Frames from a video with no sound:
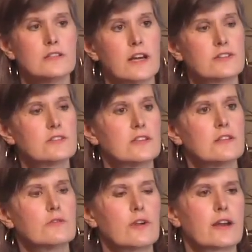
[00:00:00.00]
Not to say
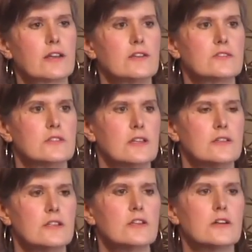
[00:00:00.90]
that fracking is a
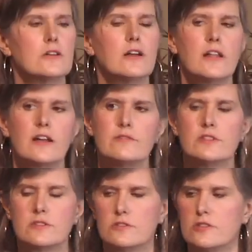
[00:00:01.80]
done deal. A lot of
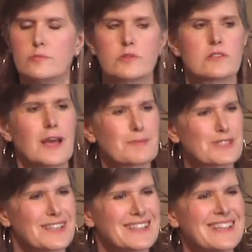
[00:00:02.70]
this is just
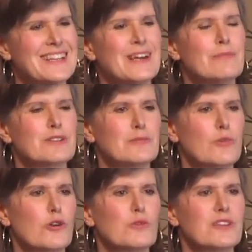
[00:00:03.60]
perception. But the
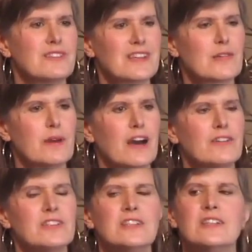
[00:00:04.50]
more we think
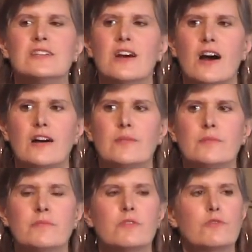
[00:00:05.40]
about
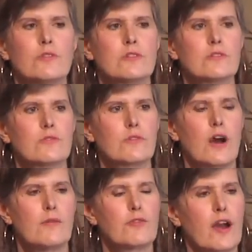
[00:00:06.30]

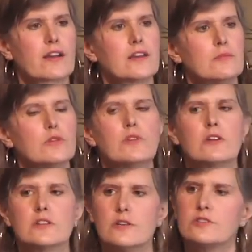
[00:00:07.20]
fracking
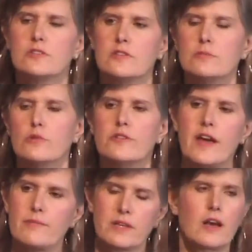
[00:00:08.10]
moving closer, the more
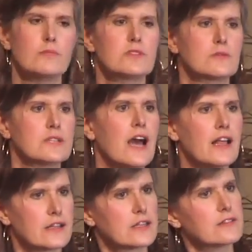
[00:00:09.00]
that becomes the
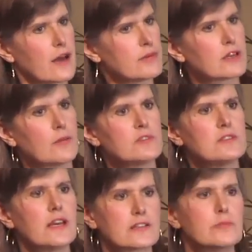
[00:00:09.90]
reality, and that becomes
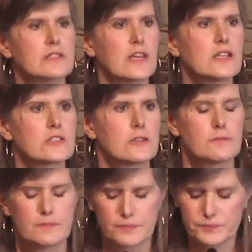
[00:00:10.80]
the expectation.